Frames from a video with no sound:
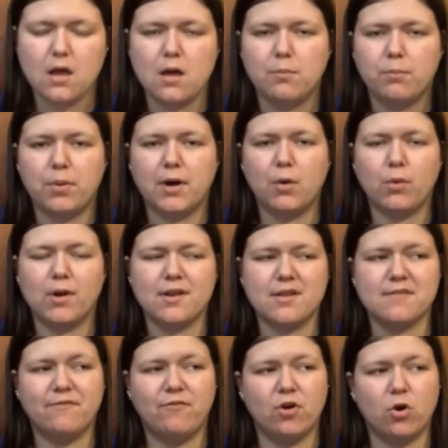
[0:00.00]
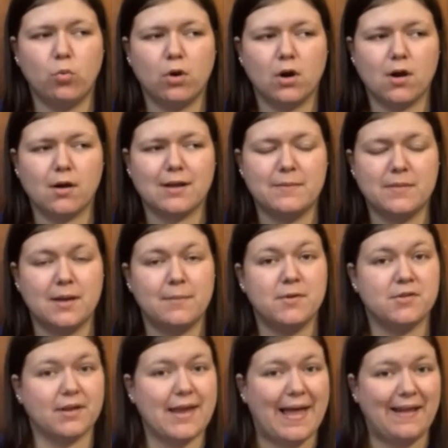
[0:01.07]
But when his footwork and
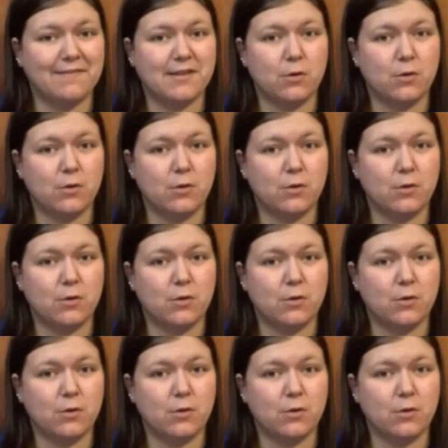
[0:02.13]
musicality